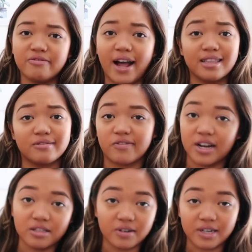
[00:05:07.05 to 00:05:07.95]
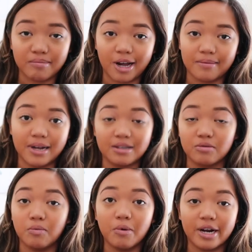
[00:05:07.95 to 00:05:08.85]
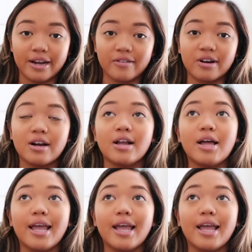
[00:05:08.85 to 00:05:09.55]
find some friends who are in a bottom house, whatever.